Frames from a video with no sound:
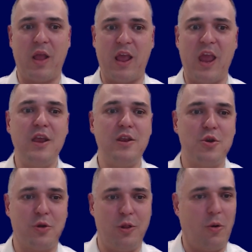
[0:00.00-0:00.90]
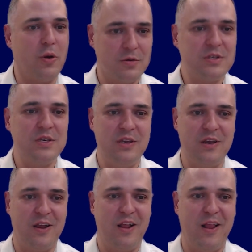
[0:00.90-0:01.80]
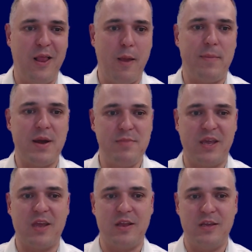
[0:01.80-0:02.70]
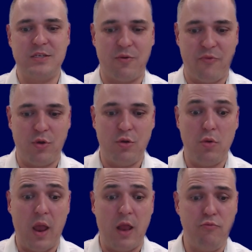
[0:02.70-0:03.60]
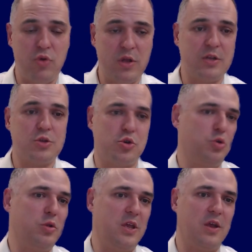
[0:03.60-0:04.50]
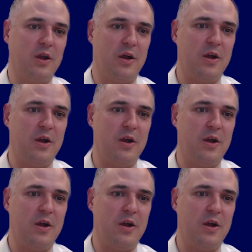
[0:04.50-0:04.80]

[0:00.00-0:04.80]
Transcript: gain your loyalty by making it easier for you and really truly